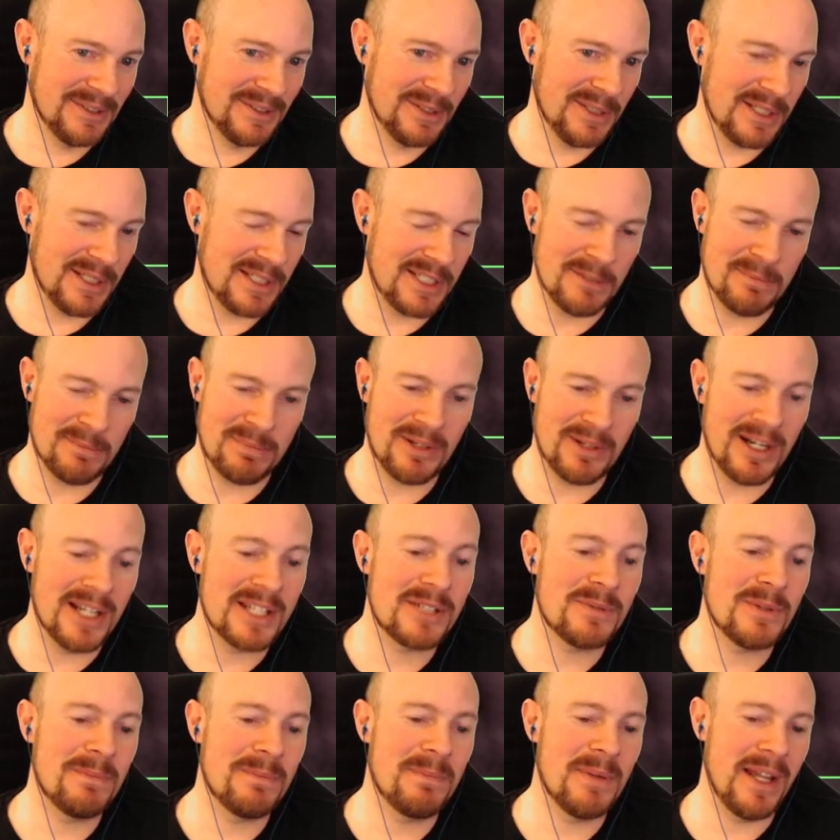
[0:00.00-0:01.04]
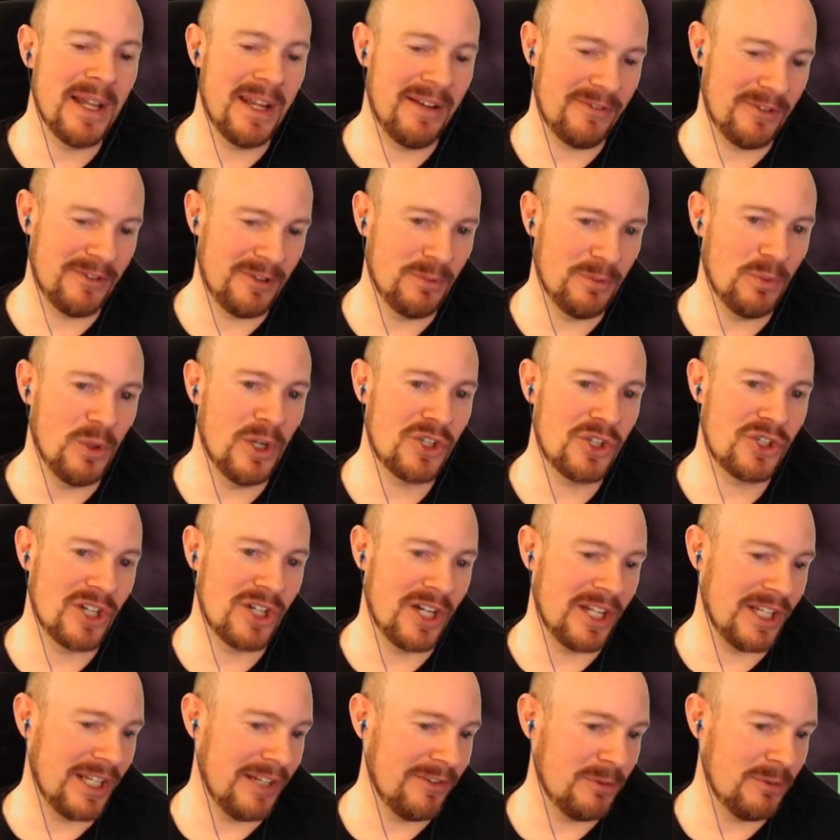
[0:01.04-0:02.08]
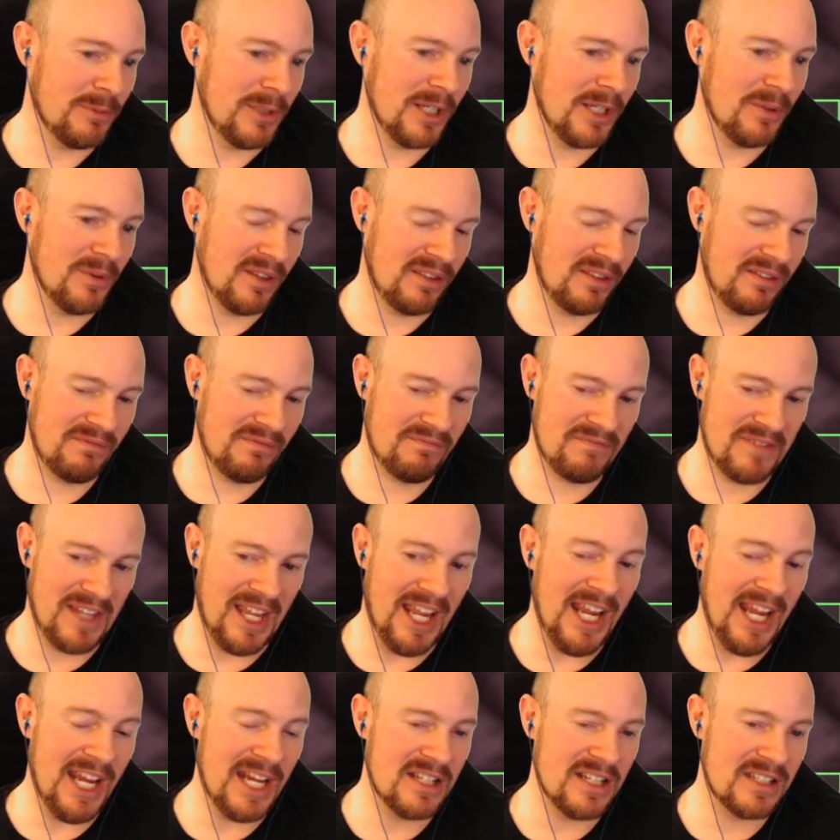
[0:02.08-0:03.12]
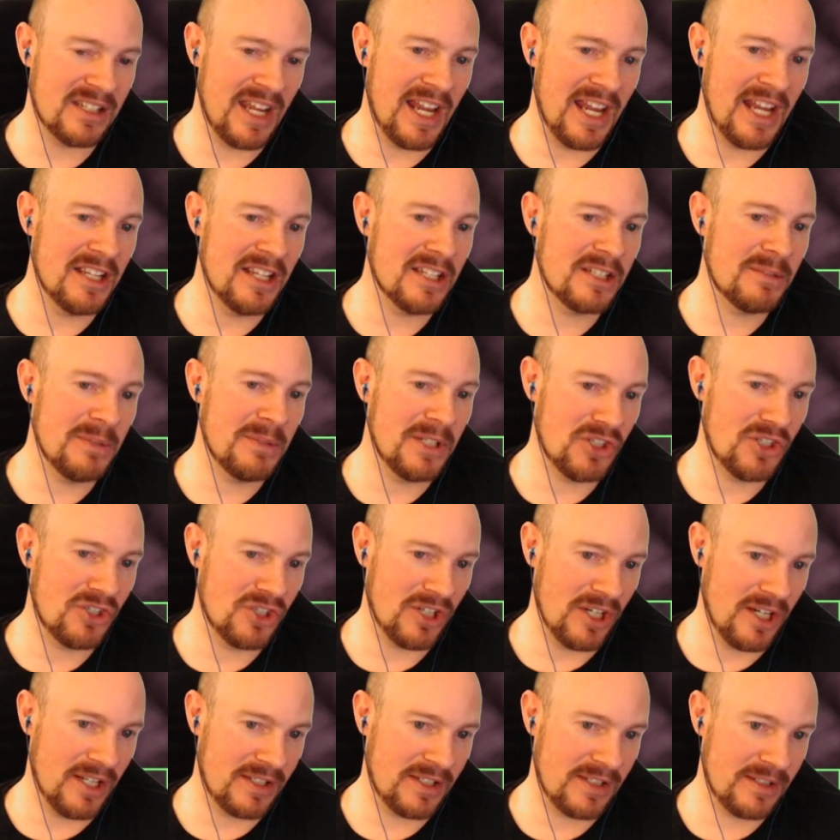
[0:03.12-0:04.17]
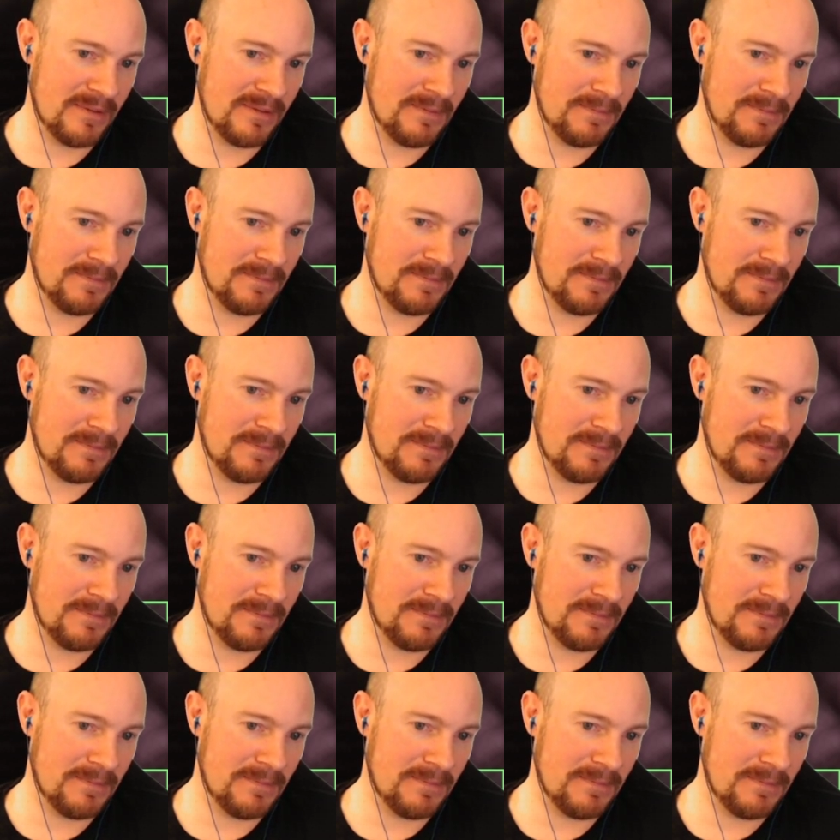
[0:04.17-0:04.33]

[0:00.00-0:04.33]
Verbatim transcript: it's the price we pay for one-shotting everybody with eight ASB shots.